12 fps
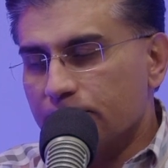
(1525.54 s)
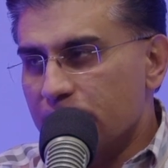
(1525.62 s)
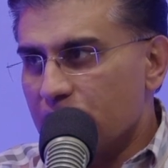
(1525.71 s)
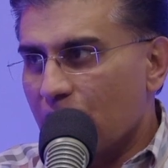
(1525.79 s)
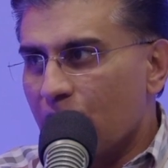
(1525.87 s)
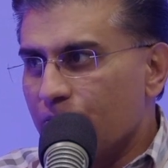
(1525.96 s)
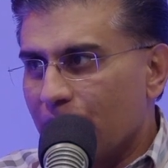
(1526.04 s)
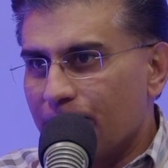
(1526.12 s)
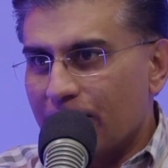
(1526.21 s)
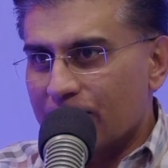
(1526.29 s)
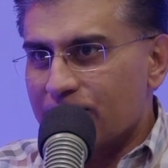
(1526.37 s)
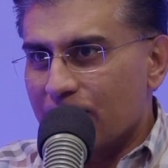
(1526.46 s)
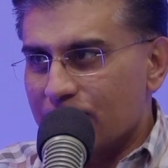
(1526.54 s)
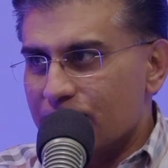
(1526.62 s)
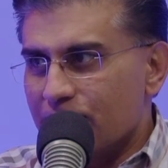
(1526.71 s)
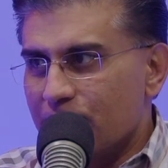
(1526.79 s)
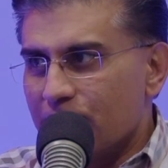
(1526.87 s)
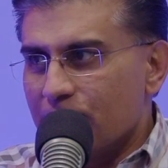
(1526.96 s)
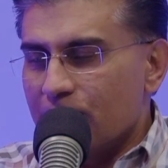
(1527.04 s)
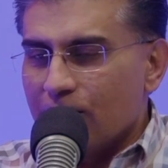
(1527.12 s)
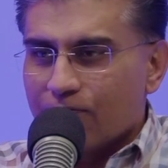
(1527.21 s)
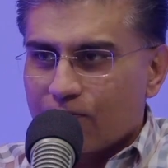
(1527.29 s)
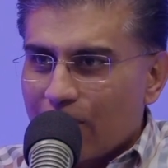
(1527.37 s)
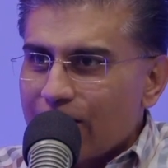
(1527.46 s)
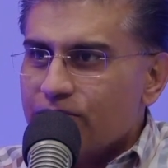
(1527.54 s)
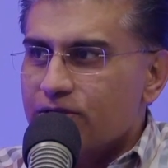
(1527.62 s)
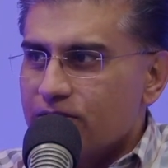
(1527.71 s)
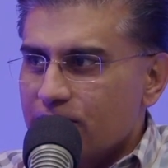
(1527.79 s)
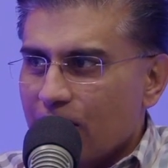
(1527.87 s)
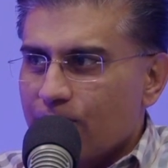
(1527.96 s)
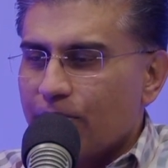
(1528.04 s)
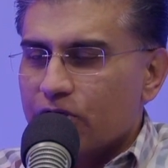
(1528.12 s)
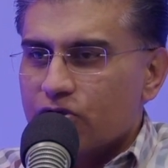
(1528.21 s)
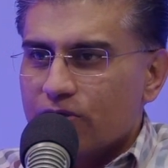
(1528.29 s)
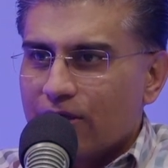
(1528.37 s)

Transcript: So I hope that makes sense. Mm-hmm. If Christ is in that picture,